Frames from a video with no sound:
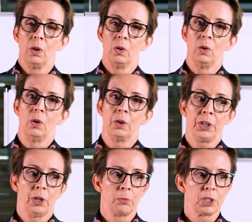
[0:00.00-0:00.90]
or,
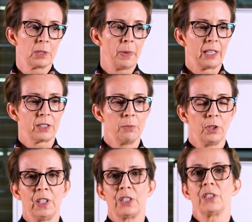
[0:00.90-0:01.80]
I'm just about to move
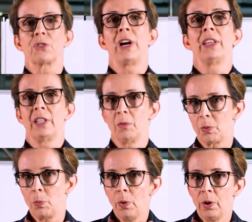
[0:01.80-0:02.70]
into this great thing with
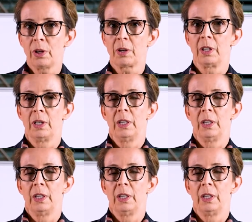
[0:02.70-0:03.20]
work.